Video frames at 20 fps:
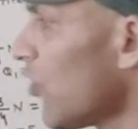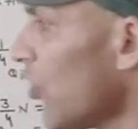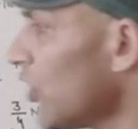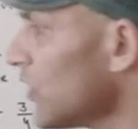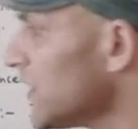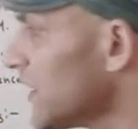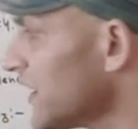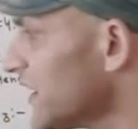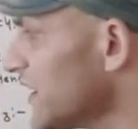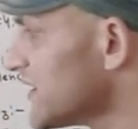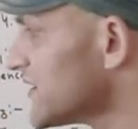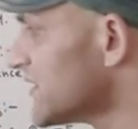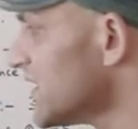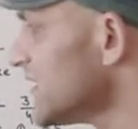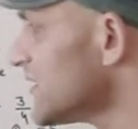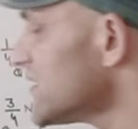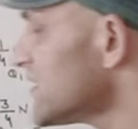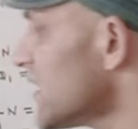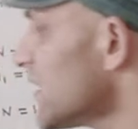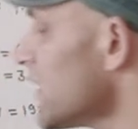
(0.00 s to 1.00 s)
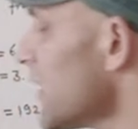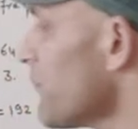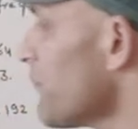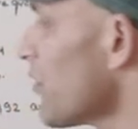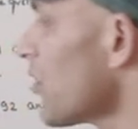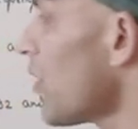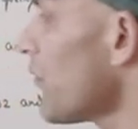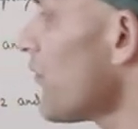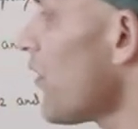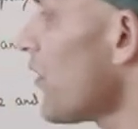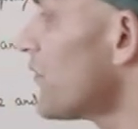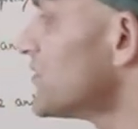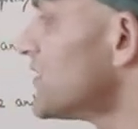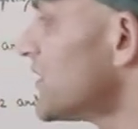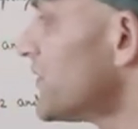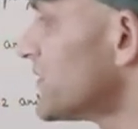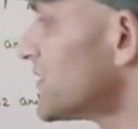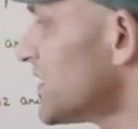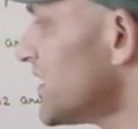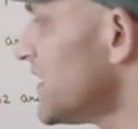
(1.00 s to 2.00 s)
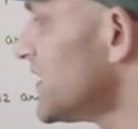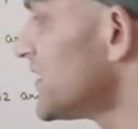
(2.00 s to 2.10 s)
all the cases, the number of observation